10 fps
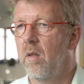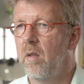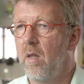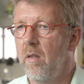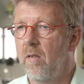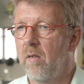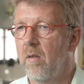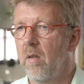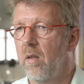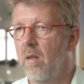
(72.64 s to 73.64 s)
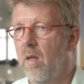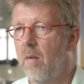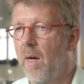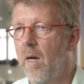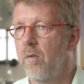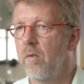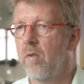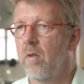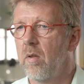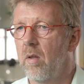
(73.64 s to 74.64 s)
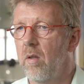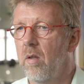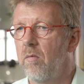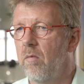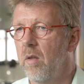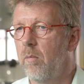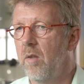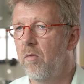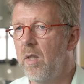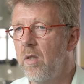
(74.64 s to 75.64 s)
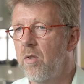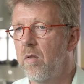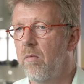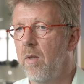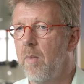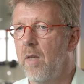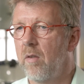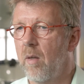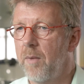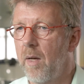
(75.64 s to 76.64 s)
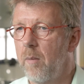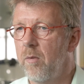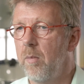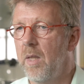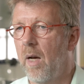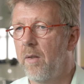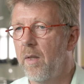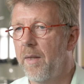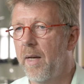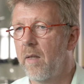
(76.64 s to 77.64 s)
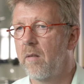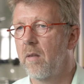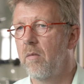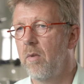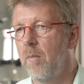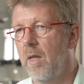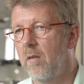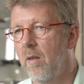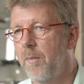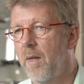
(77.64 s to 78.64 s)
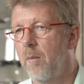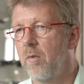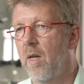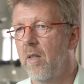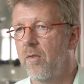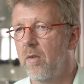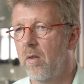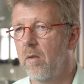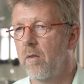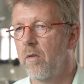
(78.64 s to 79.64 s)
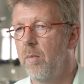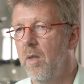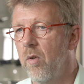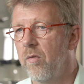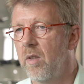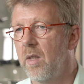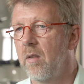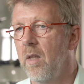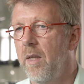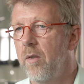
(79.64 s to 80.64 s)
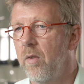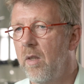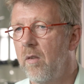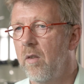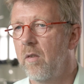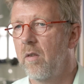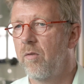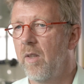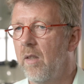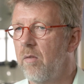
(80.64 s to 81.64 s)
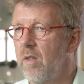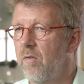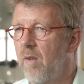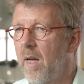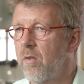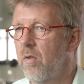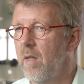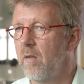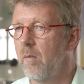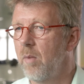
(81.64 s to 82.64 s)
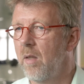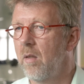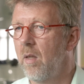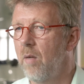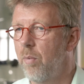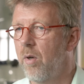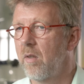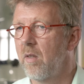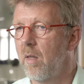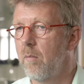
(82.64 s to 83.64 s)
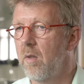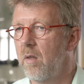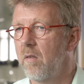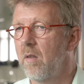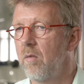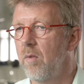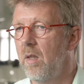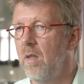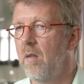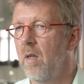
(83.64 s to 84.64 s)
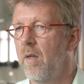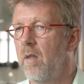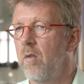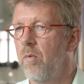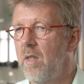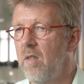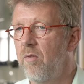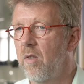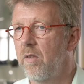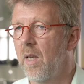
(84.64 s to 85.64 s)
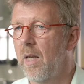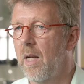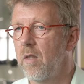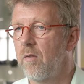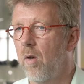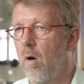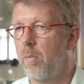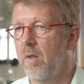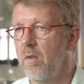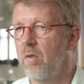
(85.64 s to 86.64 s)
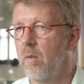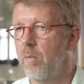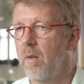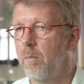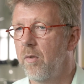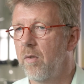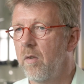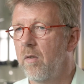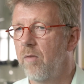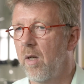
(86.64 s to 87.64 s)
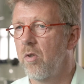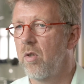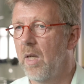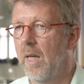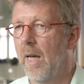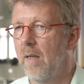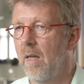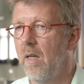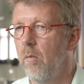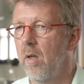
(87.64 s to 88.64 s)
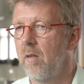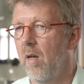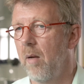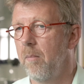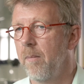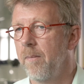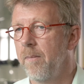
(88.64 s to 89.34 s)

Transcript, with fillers: this uh, amount uh, will be reached. We may sometimes be under that. Uh, we may sometimes, after a launch, be over it. So this is a figure which fluctuates a bit. The important number is that we need 24 satellites for operational purposes functioning at any one time.